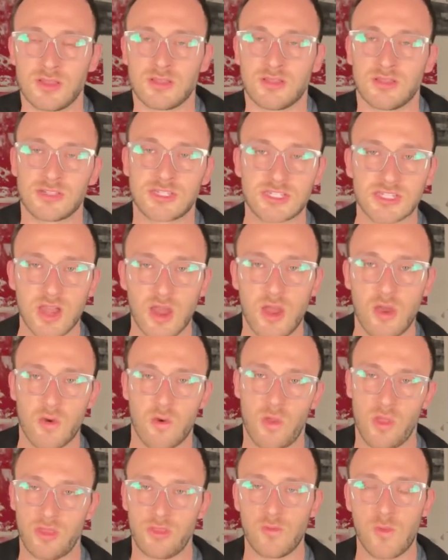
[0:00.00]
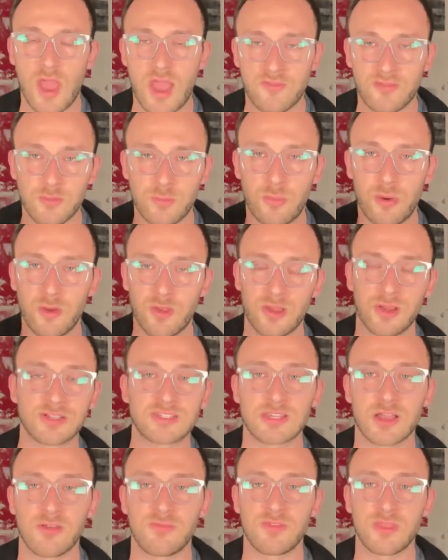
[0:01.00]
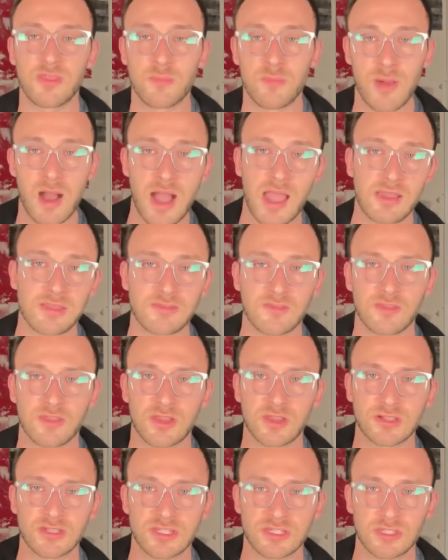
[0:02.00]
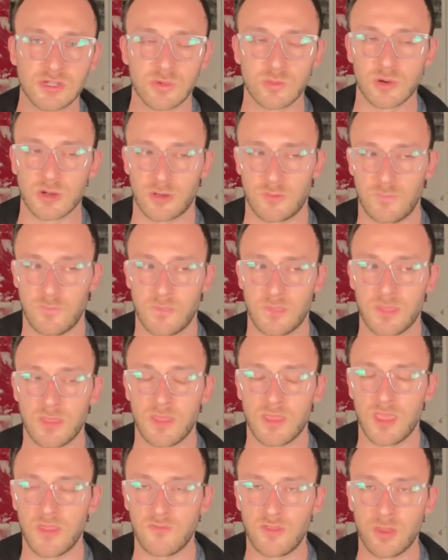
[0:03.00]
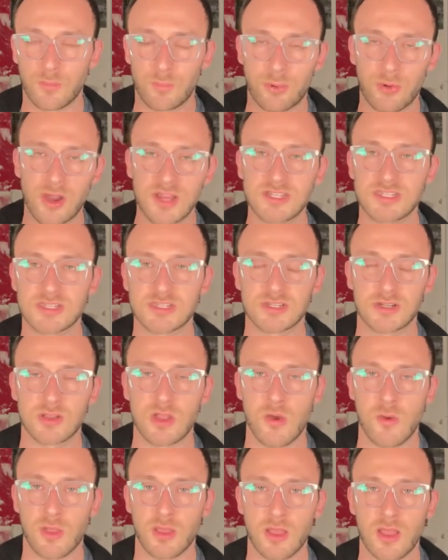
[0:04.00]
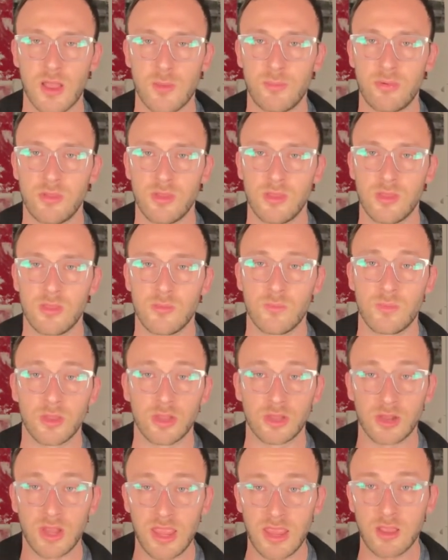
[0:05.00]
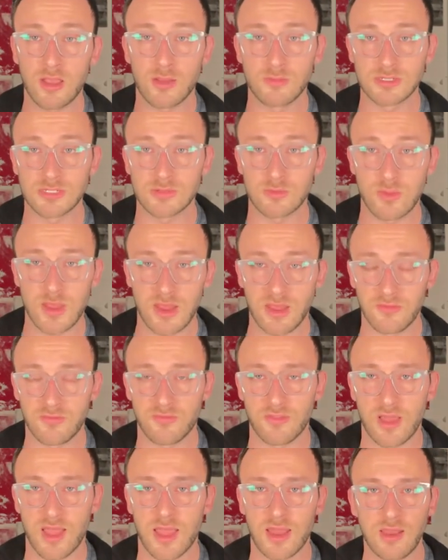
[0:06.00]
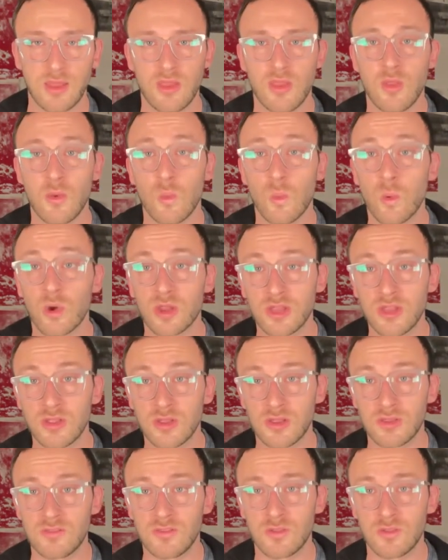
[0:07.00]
So you have to put yourself in the mind of the consumer. If your prices are going up, but your income is remaining flat, what are you going to